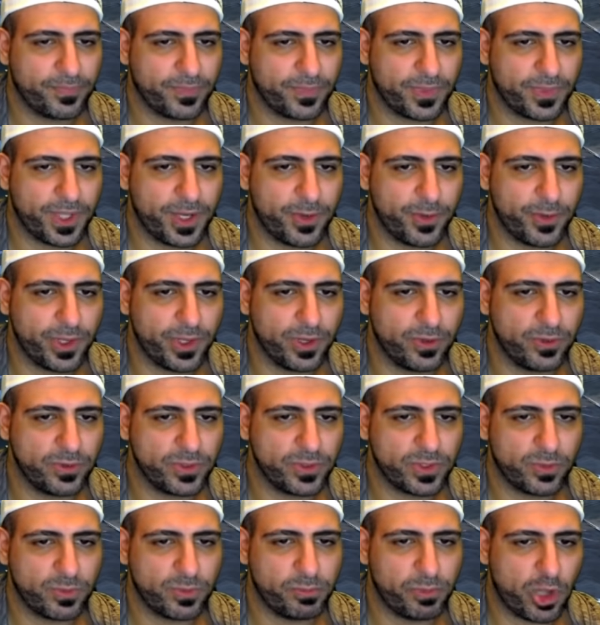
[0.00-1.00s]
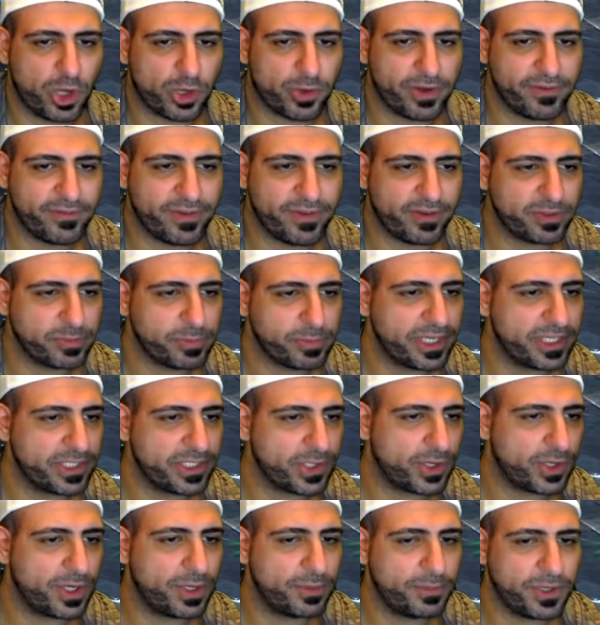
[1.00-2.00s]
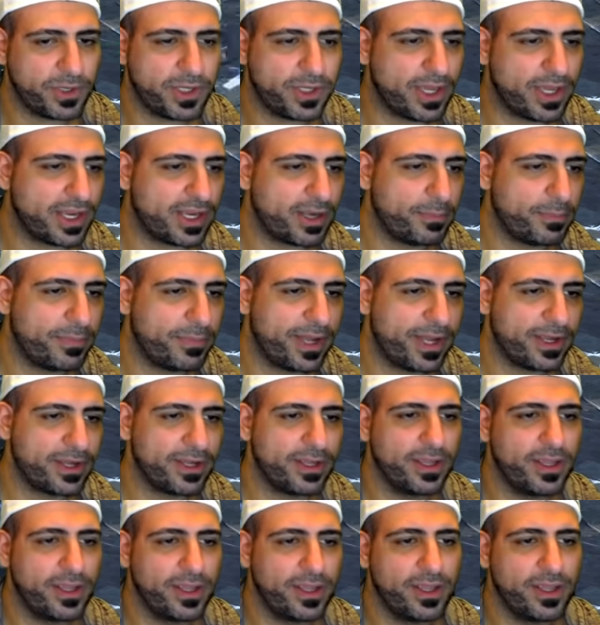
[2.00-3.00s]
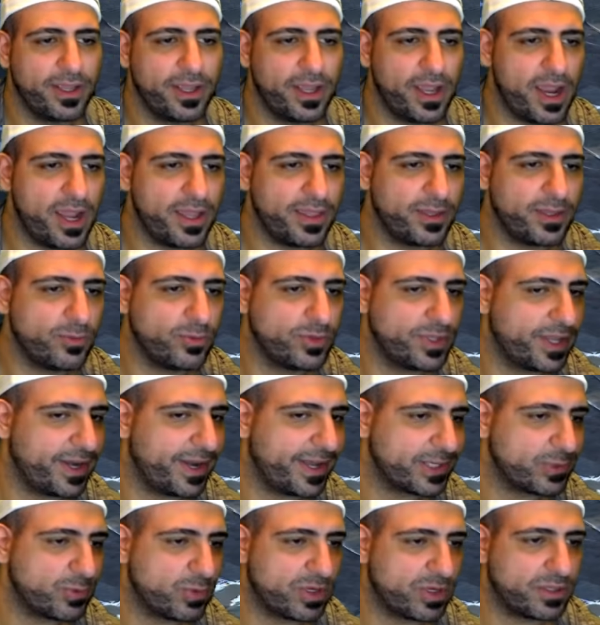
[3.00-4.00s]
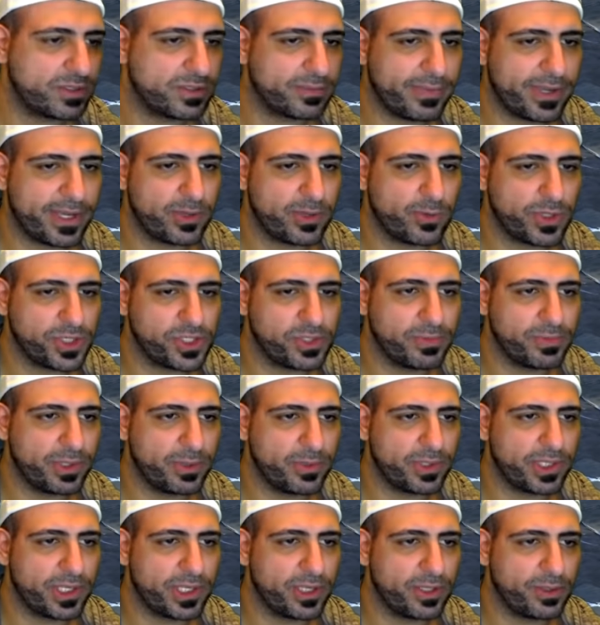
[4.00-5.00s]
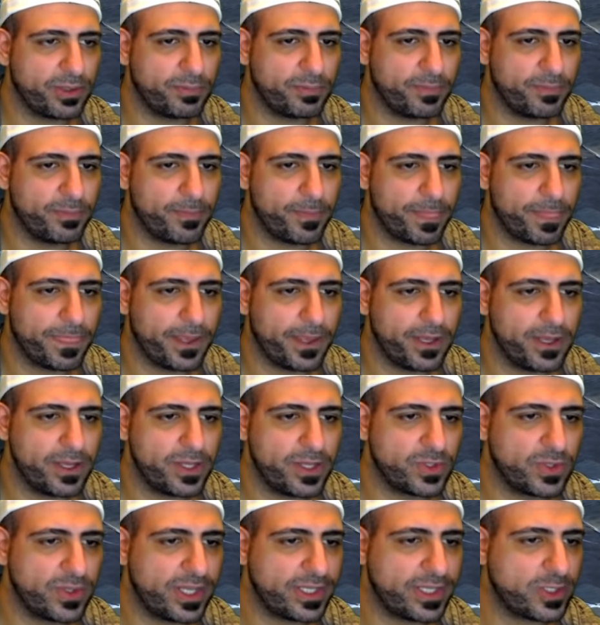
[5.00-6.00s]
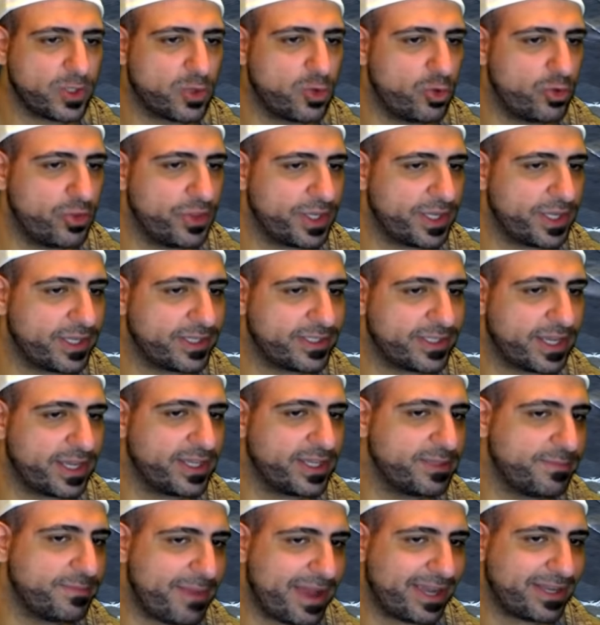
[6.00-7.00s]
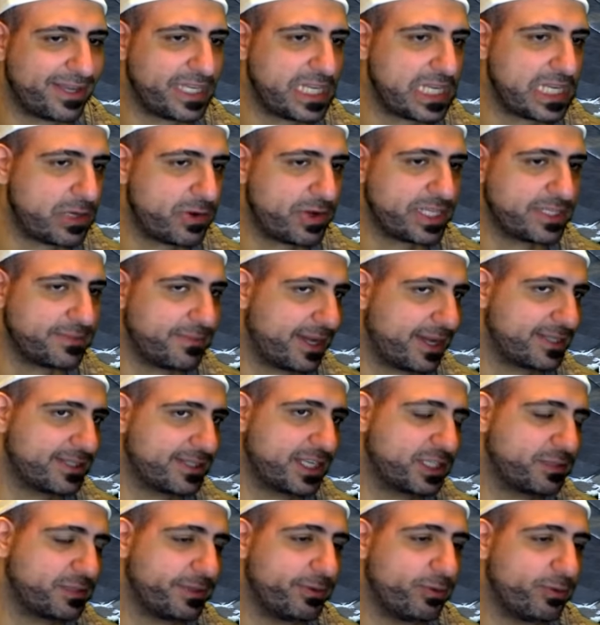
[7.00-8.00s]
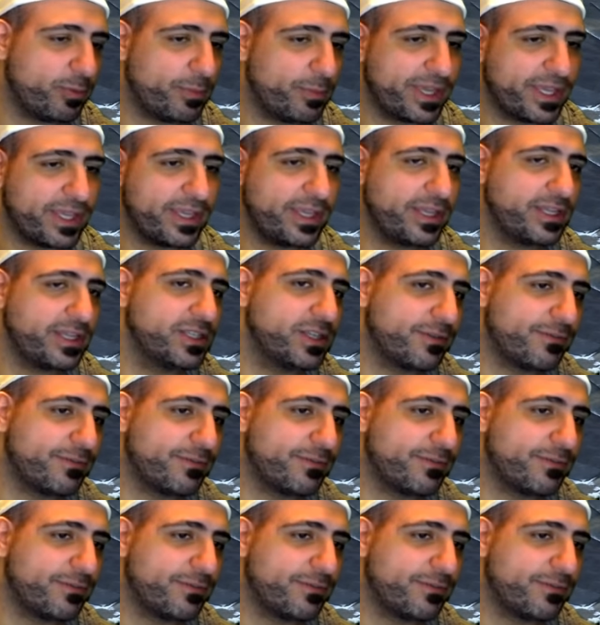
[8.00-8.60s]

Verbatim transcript: There we go. So block revive is placed on him. He can't come back. And then when the next one comes back, we should be able to kill him. So that's the cool thing, is that his decreased max HP will make it easier